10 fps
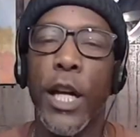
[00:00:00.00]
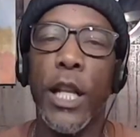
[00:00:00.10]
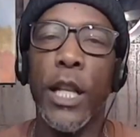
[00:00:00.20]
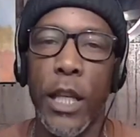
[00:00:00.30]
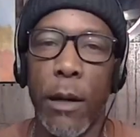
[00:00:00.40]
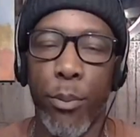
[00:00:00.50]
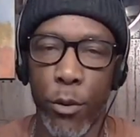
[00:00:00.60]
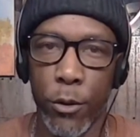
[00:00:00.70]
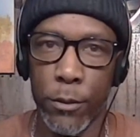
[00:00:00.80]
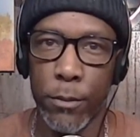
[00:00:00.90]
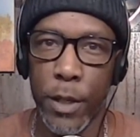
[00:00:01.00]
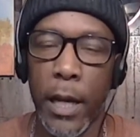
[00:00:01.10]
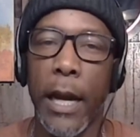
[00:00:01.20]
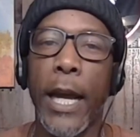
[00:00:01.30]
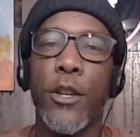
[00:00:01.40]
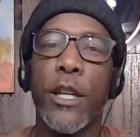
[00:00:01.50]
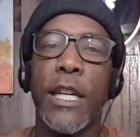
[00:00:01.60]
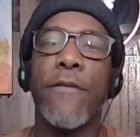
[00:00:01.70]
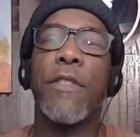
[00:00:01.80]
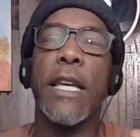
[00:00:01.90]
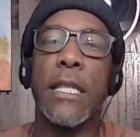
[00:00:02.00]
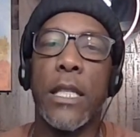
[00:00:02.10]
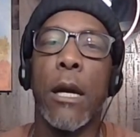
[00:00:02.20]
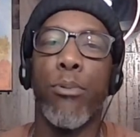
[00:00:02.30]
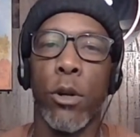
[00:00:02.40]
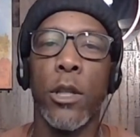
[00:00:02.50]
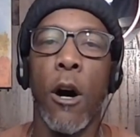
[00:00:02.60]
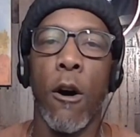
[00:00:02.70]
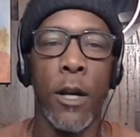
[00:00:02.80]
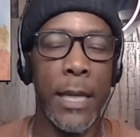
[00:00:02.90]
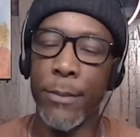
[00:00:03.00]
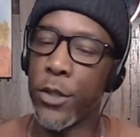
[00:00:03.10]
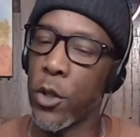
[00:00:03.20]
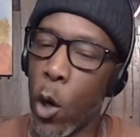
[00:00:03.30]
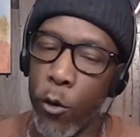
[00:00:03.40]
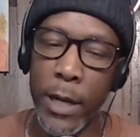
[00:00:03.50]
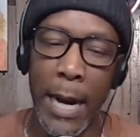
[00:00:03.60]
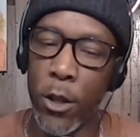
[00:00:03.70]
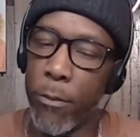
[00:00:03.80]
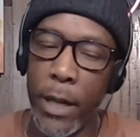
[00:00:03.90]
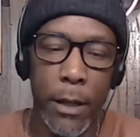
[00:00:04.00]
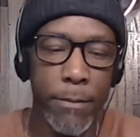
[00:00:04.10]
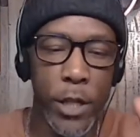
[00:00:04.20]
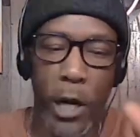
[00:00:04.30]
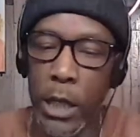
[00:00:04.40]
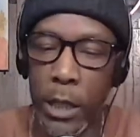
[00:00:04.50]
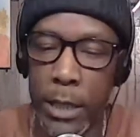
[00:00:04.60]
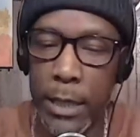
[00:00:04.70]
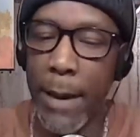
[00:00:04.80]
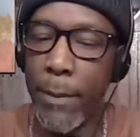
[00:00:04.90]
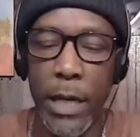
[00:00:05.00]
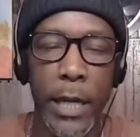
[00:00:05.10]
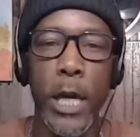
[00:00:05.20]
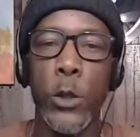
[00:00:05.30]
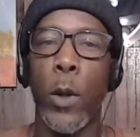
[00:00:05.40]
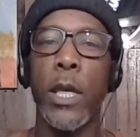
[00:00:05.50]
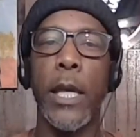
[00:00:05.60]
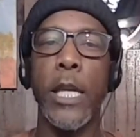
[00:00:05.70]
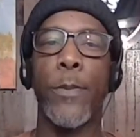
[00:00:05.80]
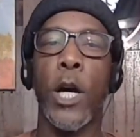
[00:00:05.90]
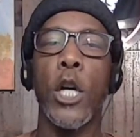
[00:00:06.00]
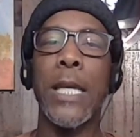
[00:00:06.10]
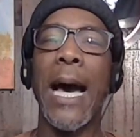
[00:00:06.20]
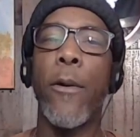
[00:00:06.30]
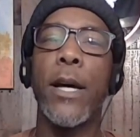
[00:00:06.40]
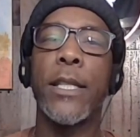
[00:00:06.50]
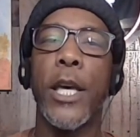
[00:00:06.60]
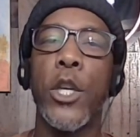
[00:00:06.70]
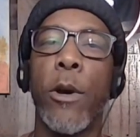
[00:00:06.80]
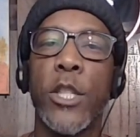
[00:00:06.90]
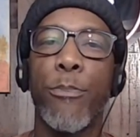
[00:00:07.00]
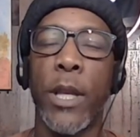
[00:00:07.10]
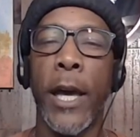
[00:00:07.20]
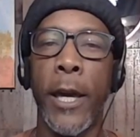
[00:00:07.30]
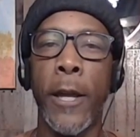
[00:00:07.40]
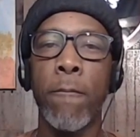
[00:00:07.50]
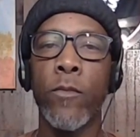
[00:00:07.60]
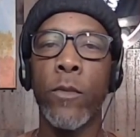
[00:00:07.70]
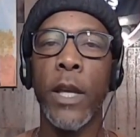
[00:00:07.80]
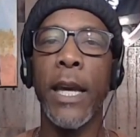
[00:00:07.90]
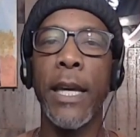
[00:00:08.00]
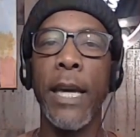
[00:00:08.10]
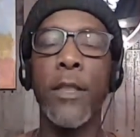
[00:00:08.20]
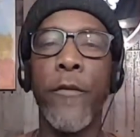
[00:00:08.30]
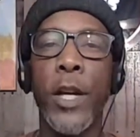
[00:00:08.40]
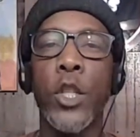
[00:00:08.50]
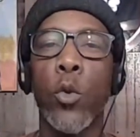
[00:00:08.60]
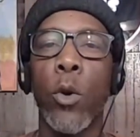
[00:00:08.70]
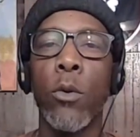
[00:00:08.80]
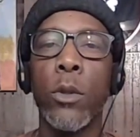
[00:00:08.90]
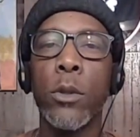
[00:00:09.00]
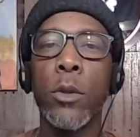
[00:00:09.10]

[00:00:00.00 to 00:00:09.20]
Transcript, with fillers: liberal and you get these liberal laws. I'm sorry, I don't mean to turn it into that, but it is what it is because how else can you explain an individual